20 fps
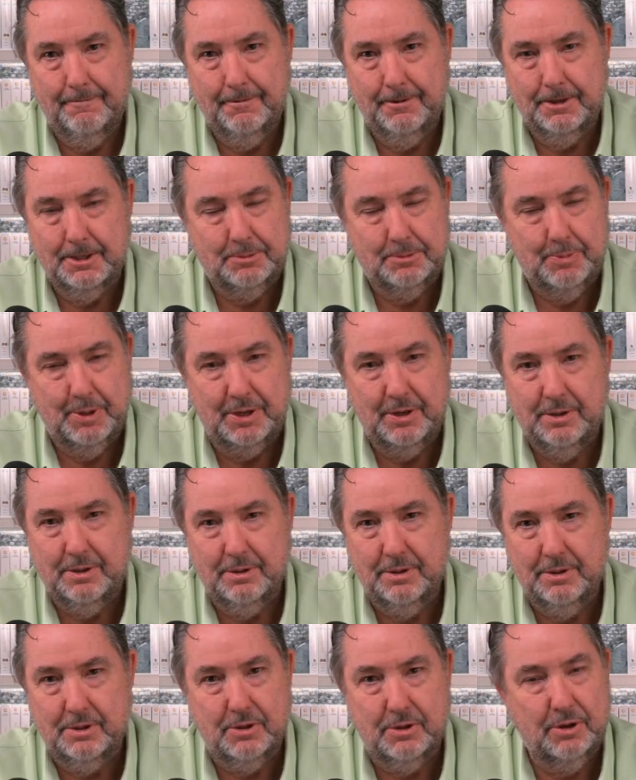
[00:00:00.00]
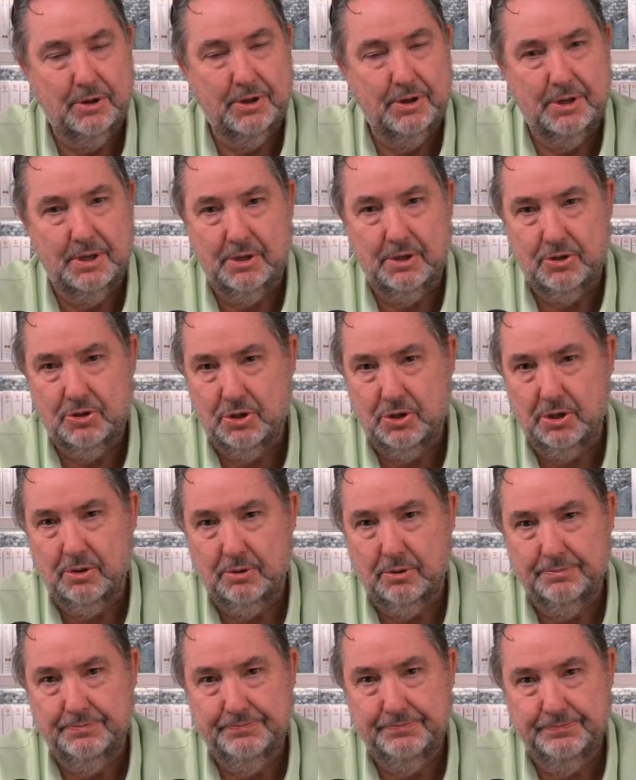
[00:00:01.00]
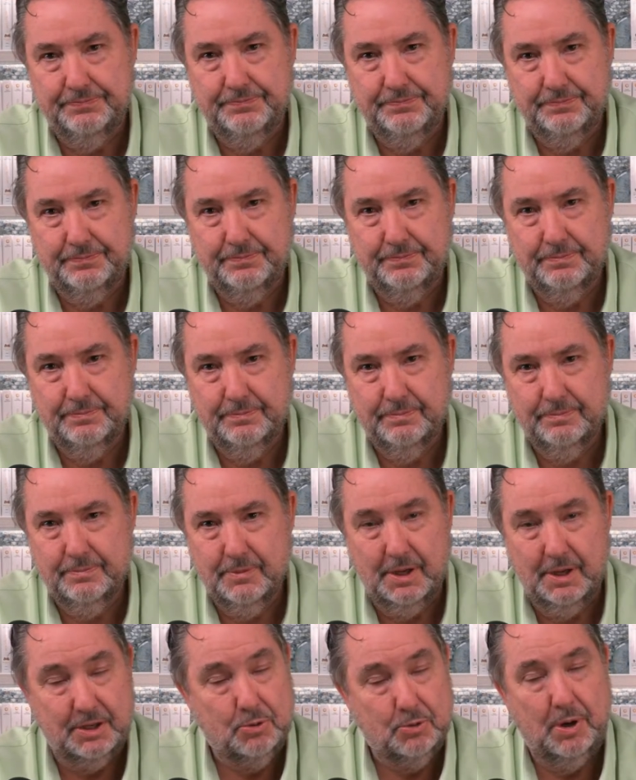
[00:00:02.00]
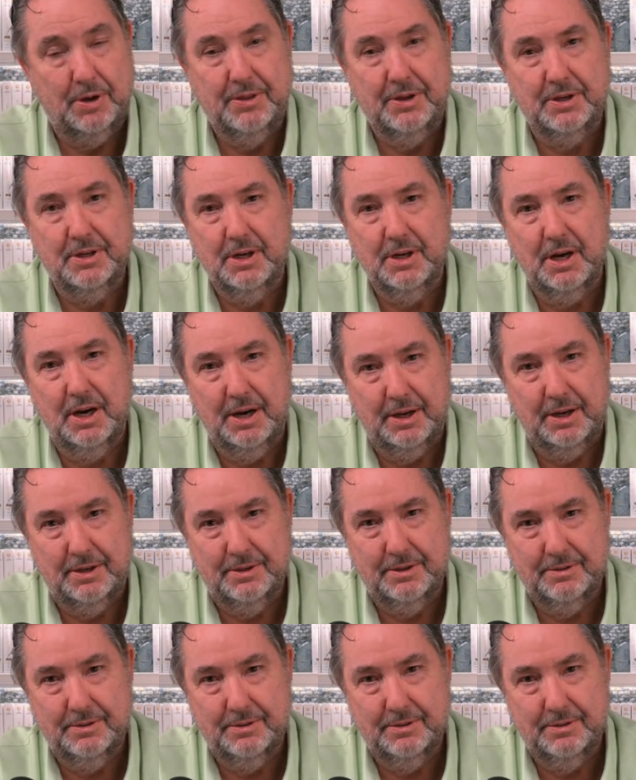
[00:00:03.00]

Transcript: spend eternity in Sheol. That's why they deny it.